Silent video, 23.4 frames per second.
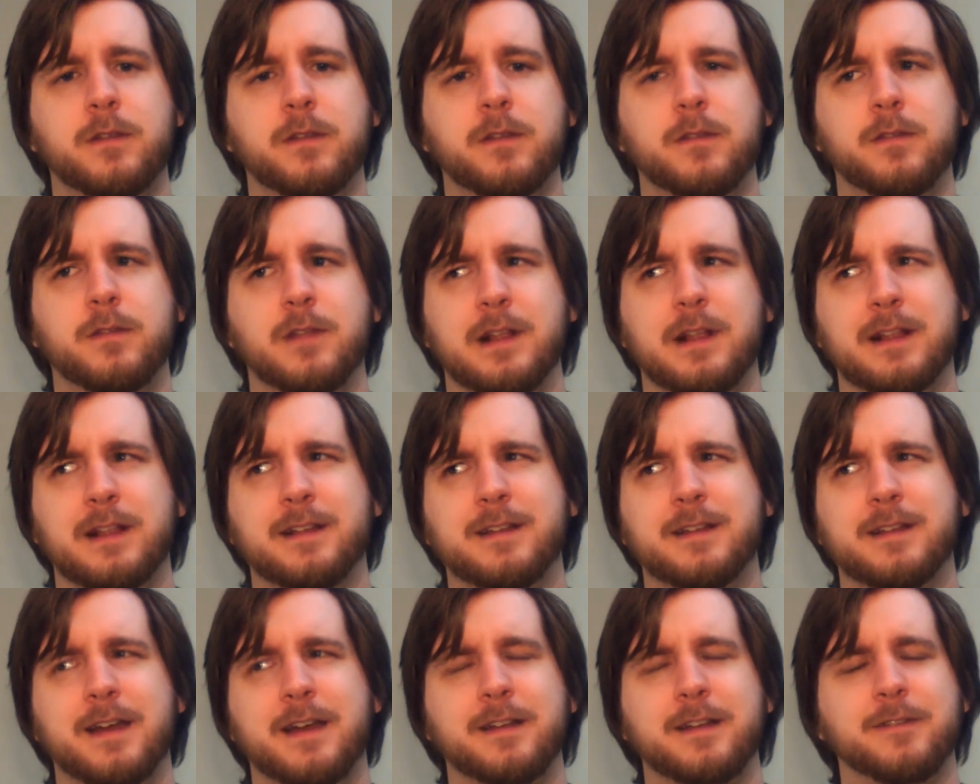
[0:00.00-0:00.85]
the,
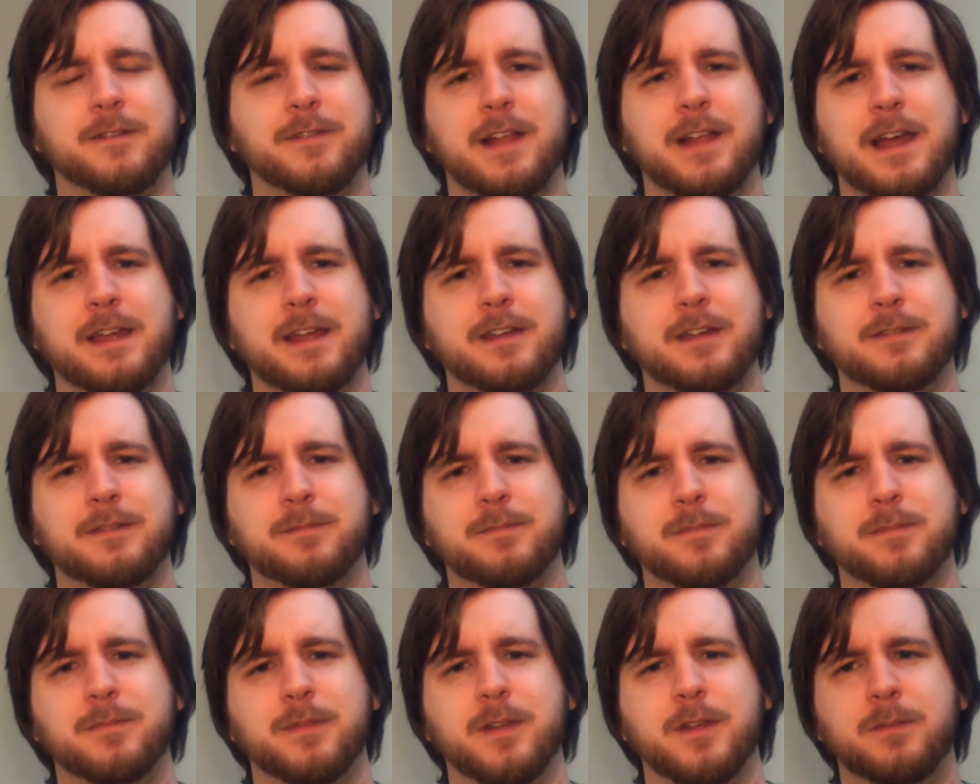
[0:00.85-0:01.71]
kind of like
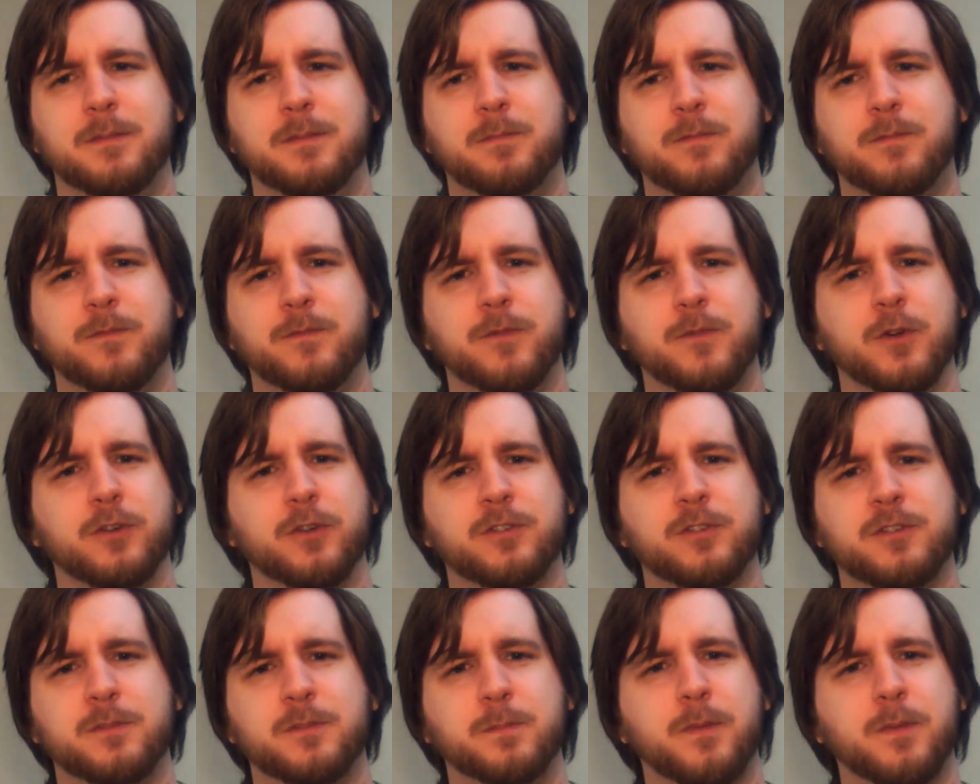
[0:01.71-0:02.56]
the
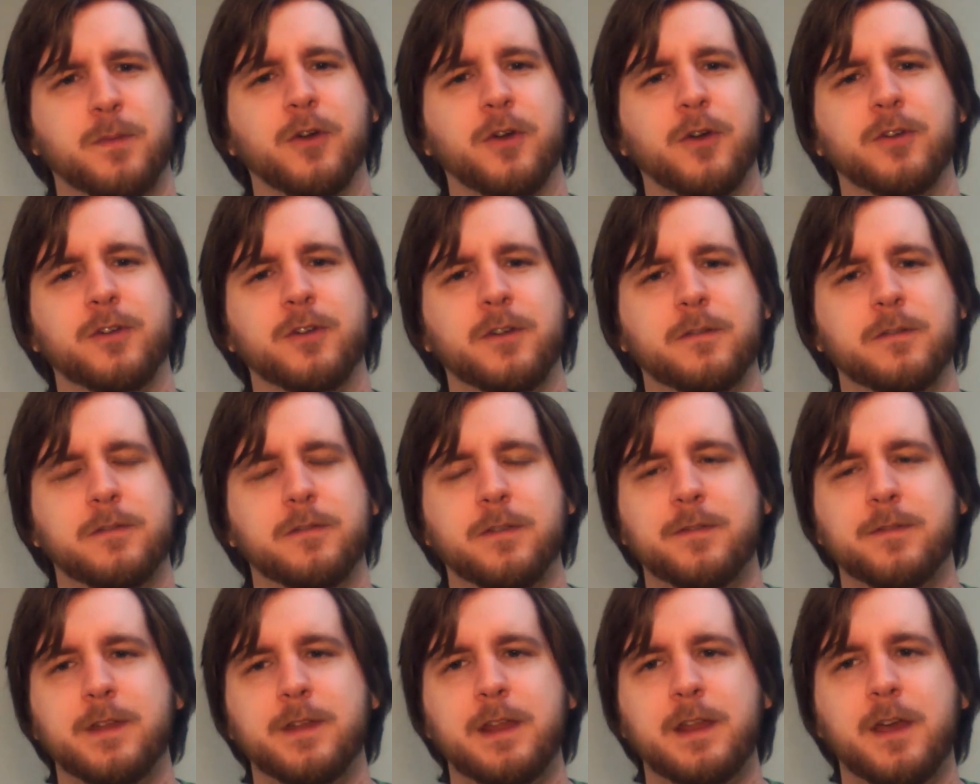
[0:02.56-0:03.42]
first part of
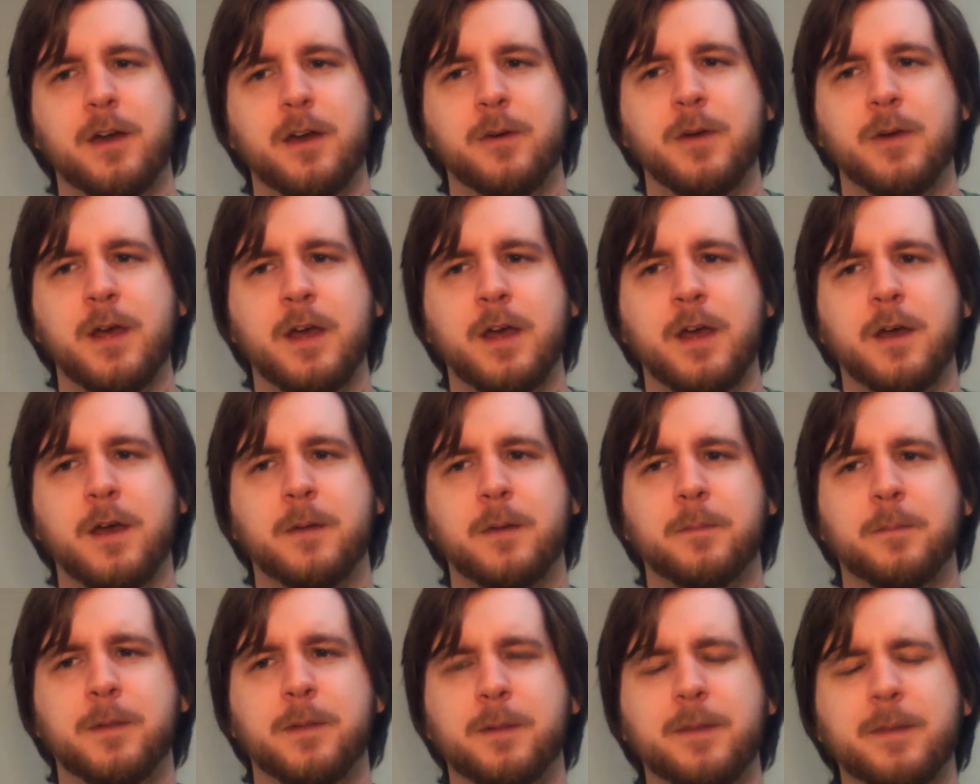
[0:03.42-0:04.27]
the video,
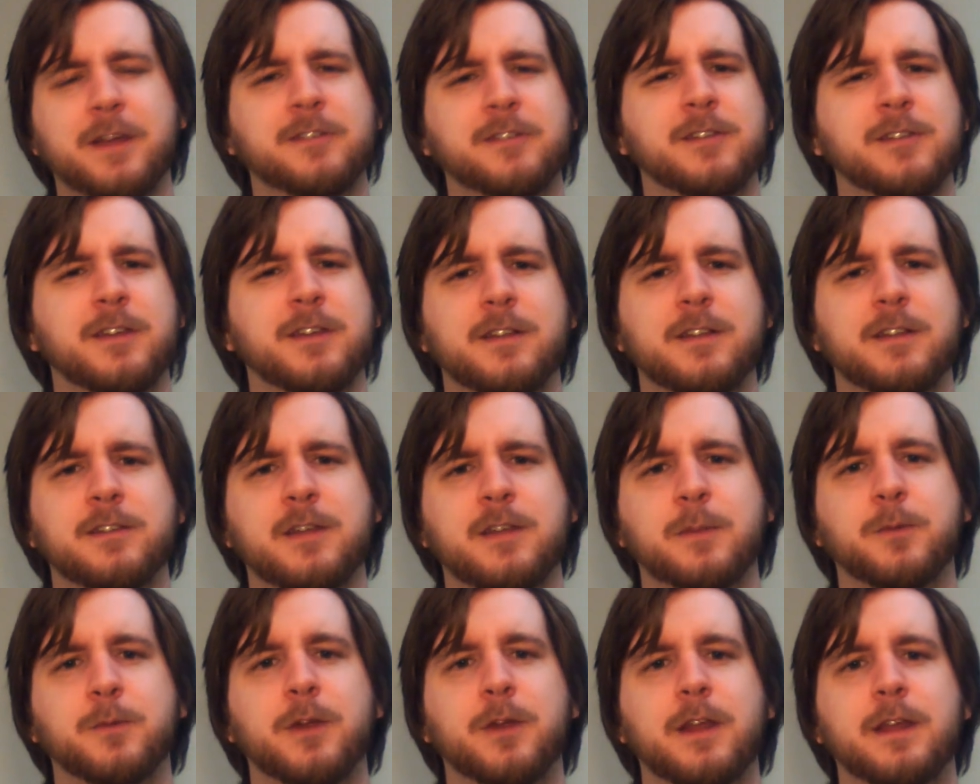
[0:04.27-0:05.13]
but I'm actually going to
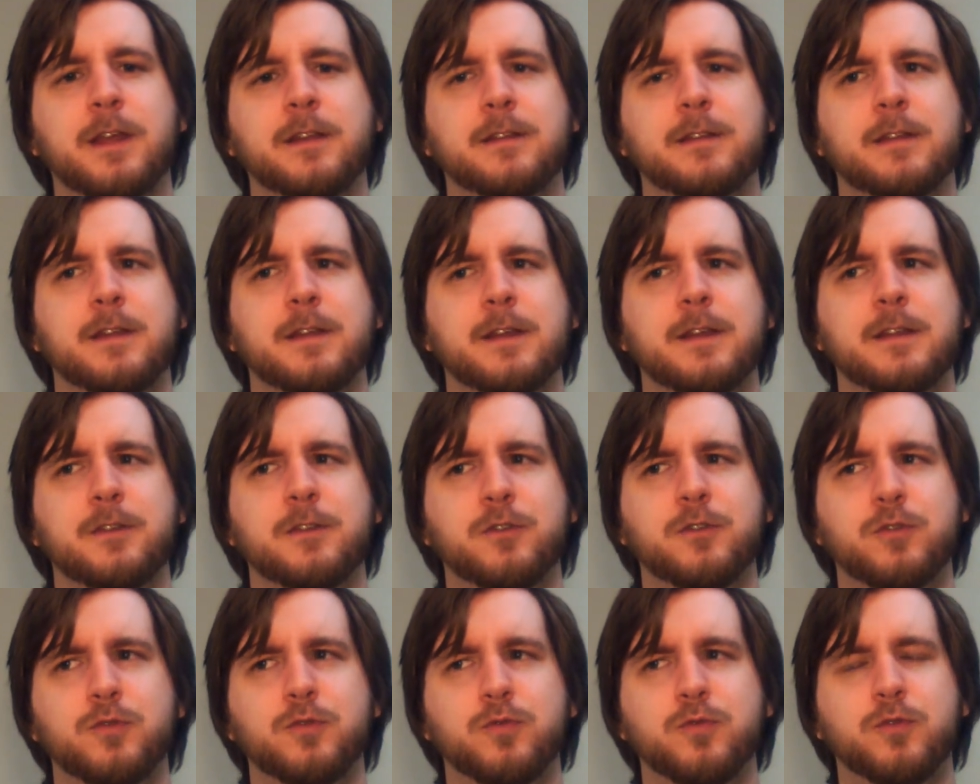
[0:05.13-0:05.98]
separate it
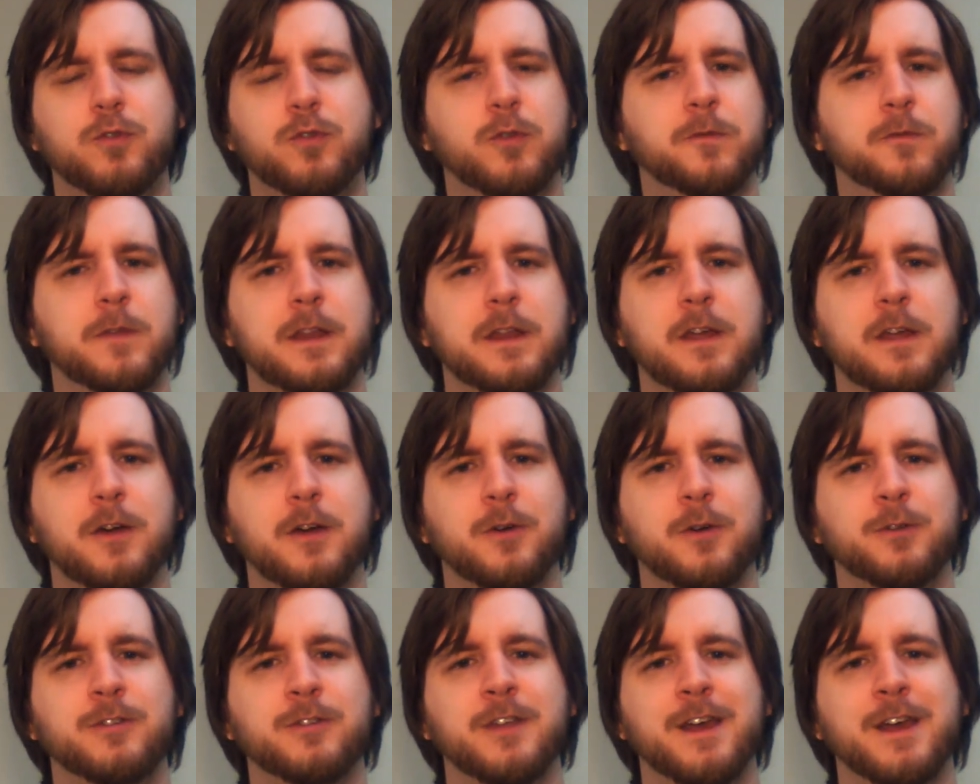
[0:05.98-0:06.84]
into two
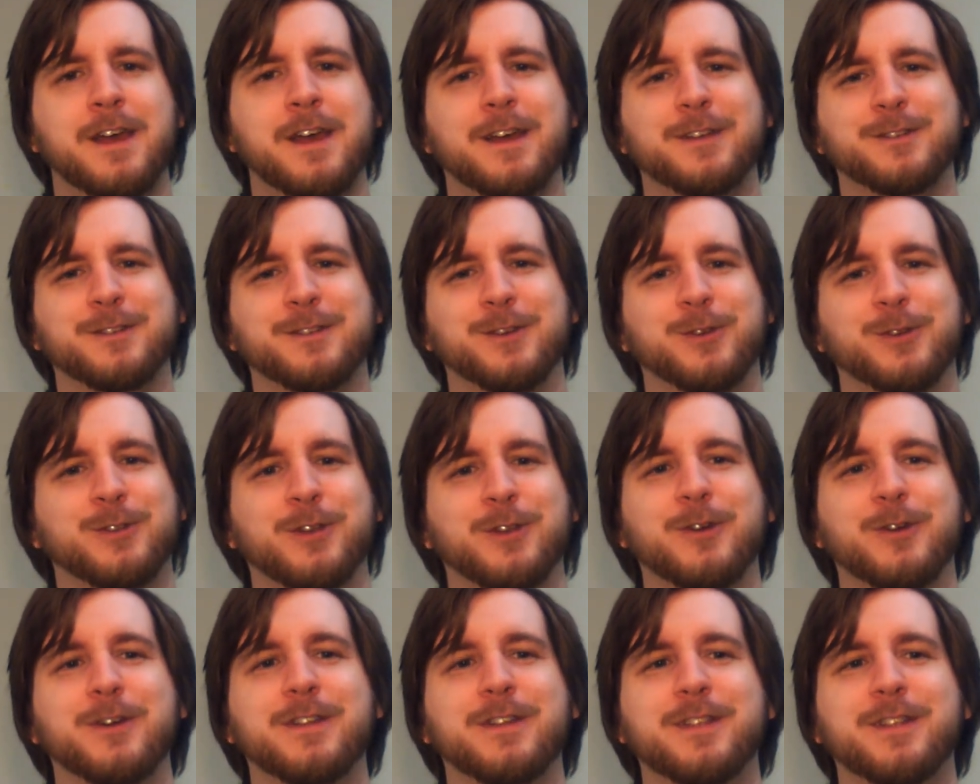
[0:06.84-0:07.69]
videos, so
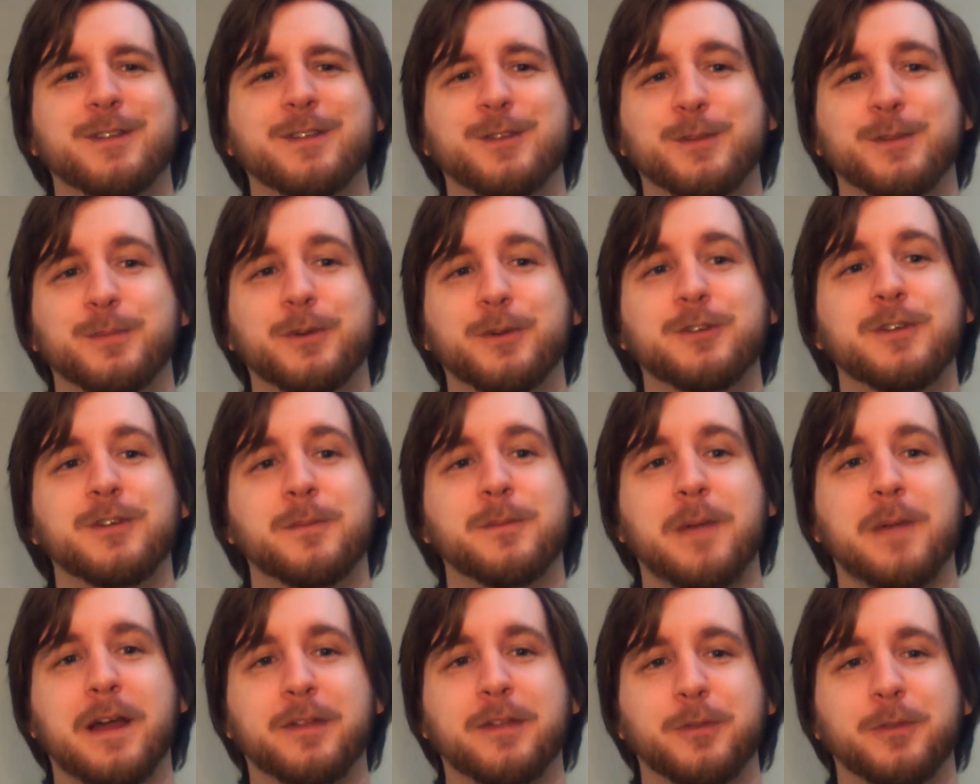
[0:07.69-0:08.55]
sorry this is
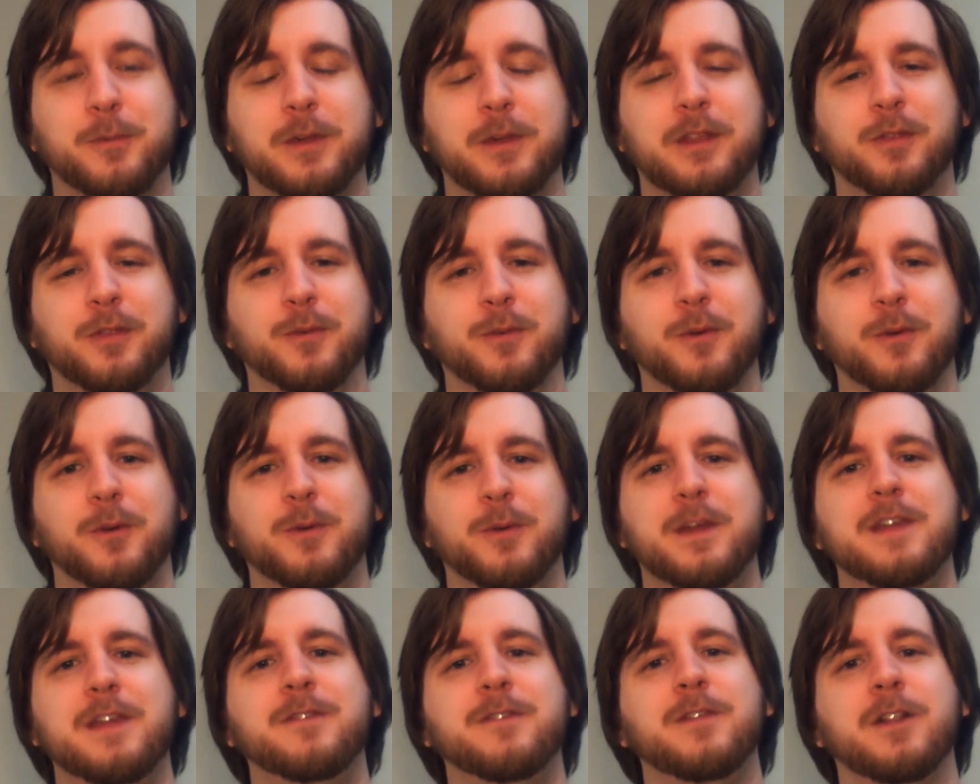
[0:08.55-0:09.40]
pushing back the read
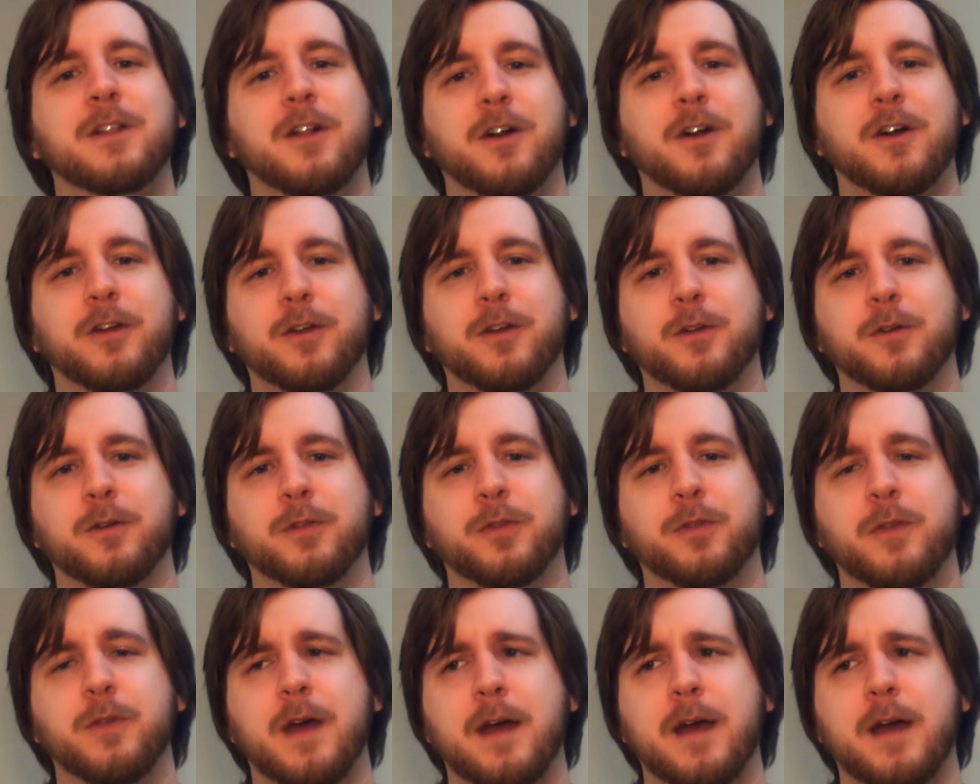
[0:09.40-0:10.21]
through even longer.